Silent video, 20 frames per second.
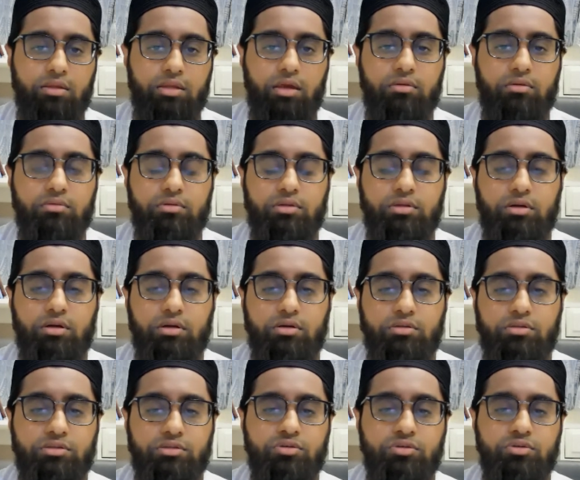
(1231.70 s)
Now, there
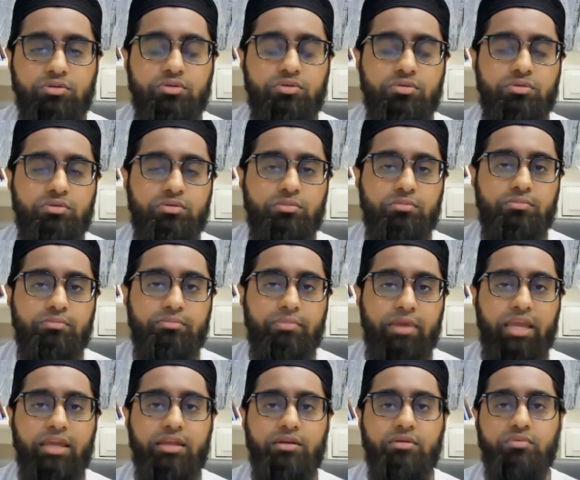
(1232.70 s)
are two
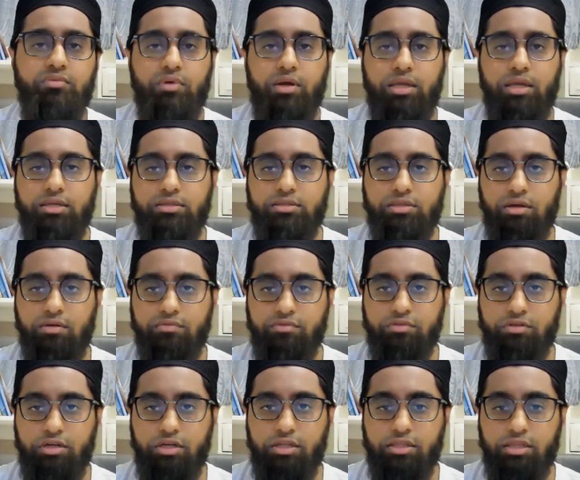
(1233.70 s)
main ways
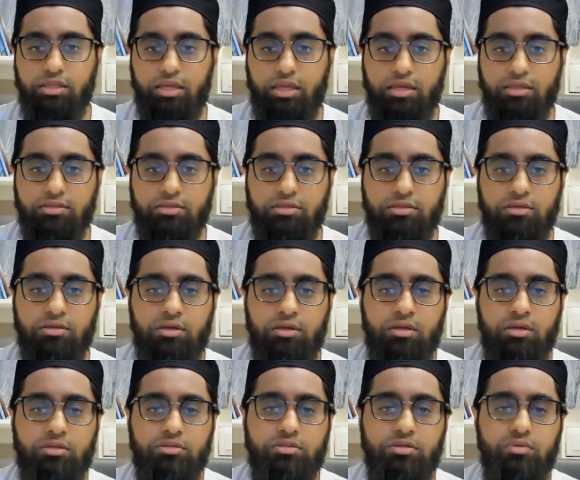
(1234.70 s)
of treating the cancer.
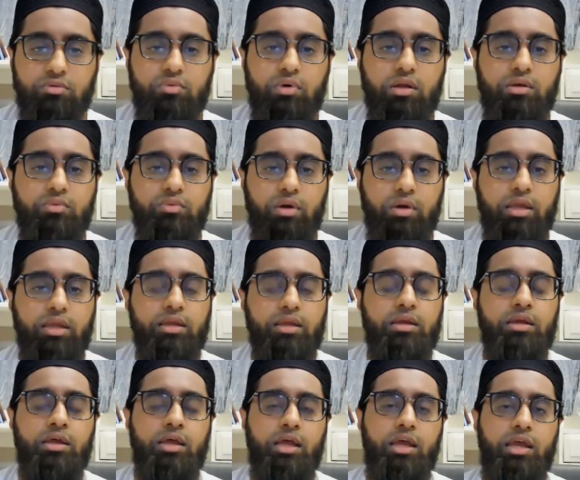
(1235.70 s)
So one
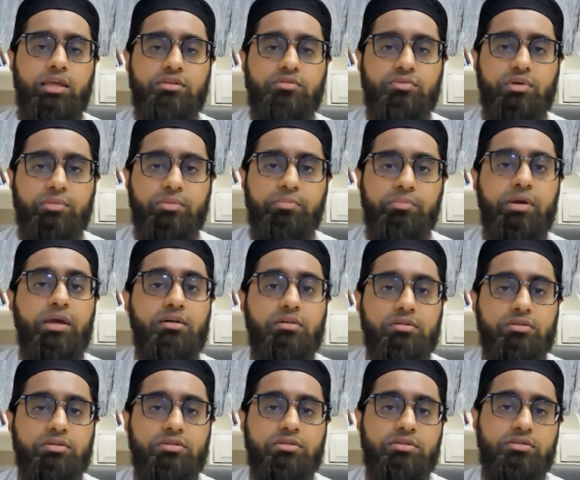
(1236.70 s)
way is with
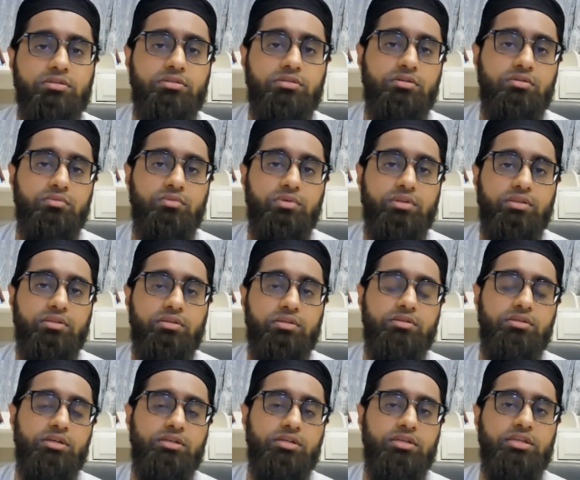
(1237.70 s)
pills,
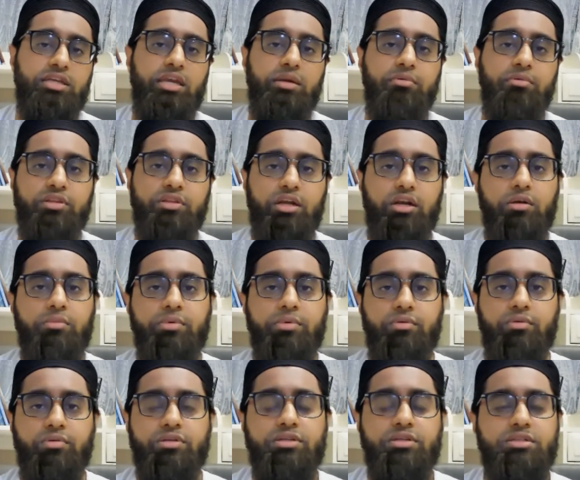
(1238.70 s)
such as
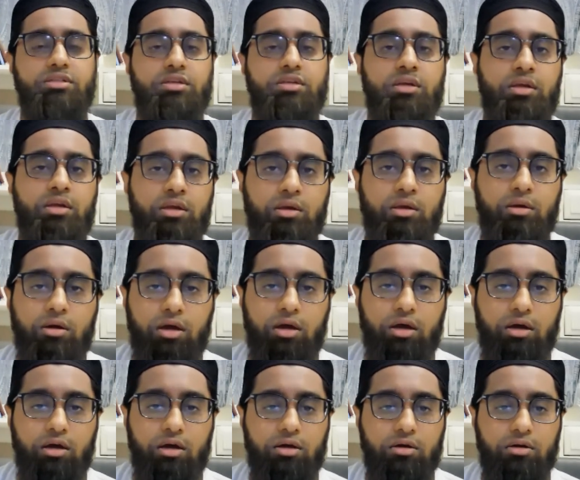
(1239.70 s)
chemotherapy, which is
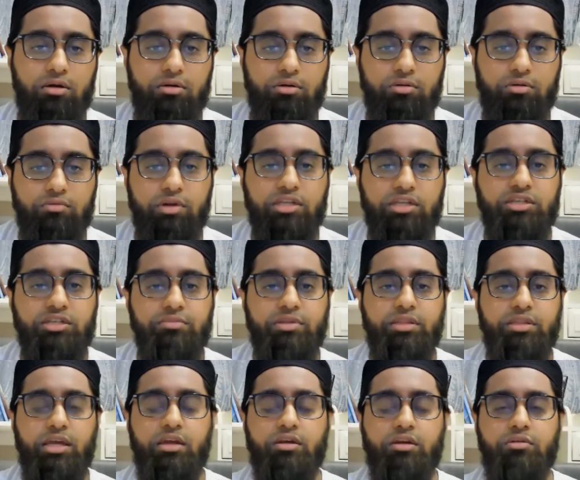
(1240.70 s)
a
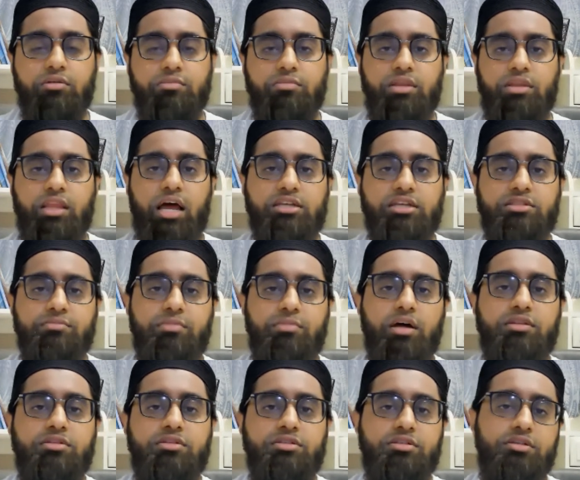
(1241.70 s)
regimen that could last
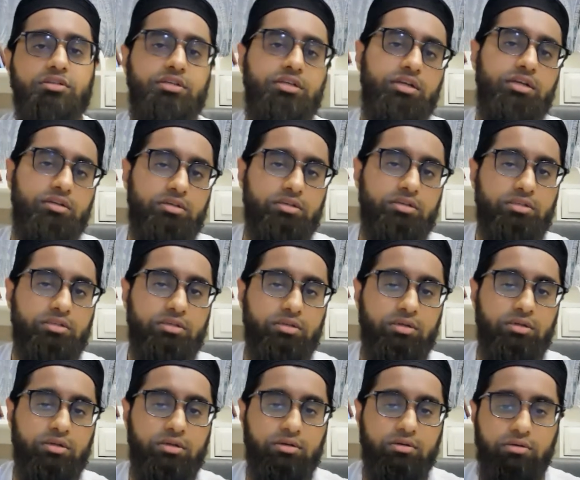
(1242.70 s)
months to years,
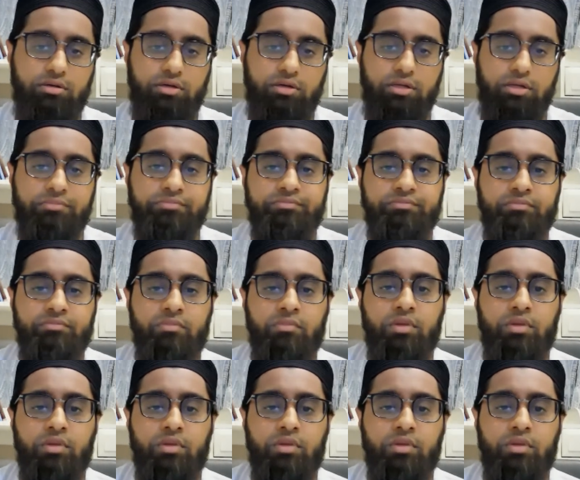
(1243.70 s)
right?